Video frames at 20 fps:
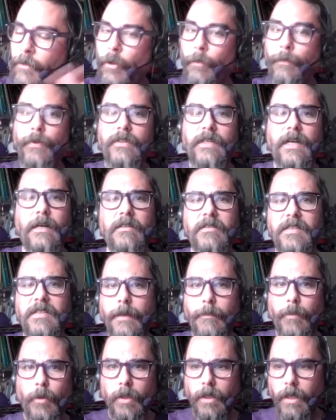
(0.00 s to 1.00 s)
They'll put down a
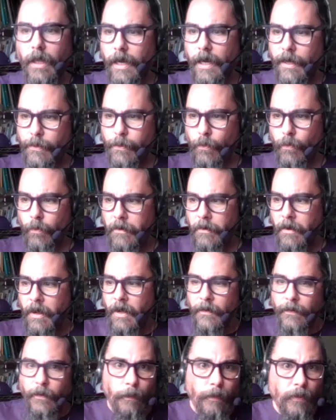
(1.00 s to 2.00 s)
tablecloth or
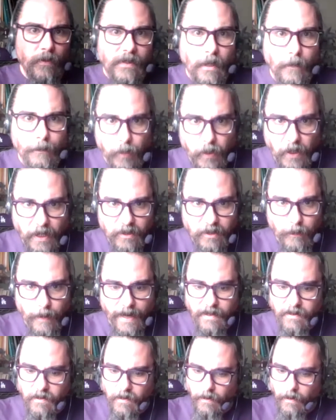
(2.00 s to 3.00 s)
they'll put down
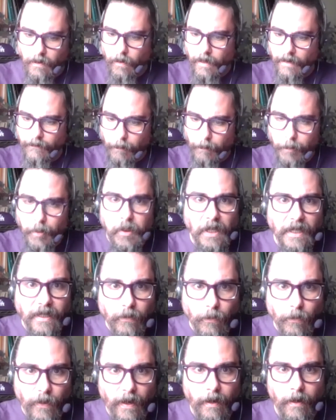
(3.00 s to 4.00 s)
placemats and they'll have a
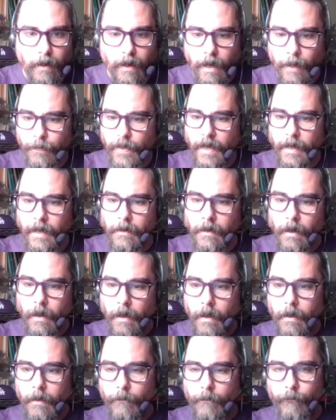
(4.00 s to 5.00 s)
plate there, and then
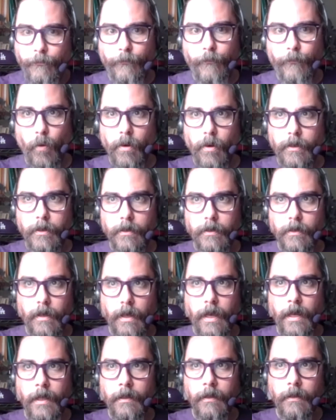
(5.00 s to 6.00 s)
fork
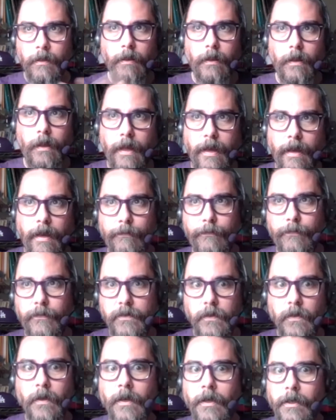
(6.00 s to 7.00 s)
and
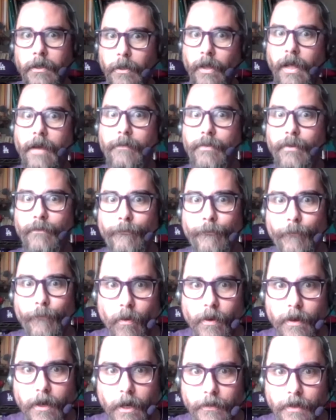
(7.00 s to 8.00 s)
left. You'll have the
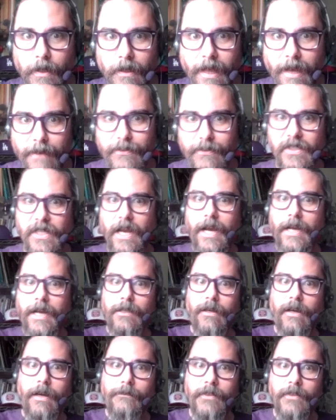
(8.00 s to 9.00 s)
fork on the left side.
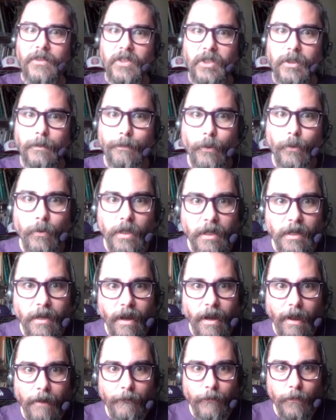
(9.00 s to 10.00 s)
You'll have the spoon and
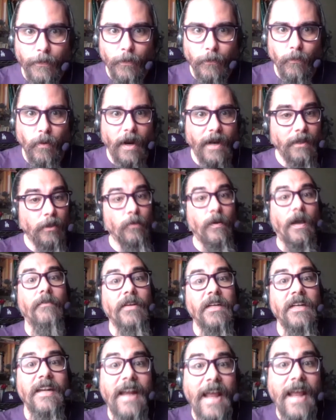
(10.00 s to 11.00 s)
knife on the right. You have
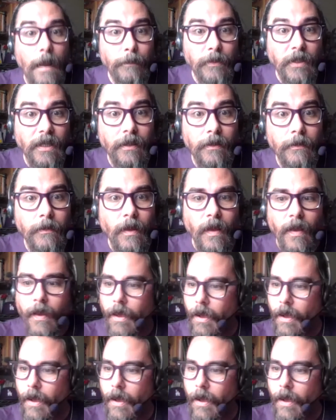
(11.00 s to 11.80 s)
a napkin.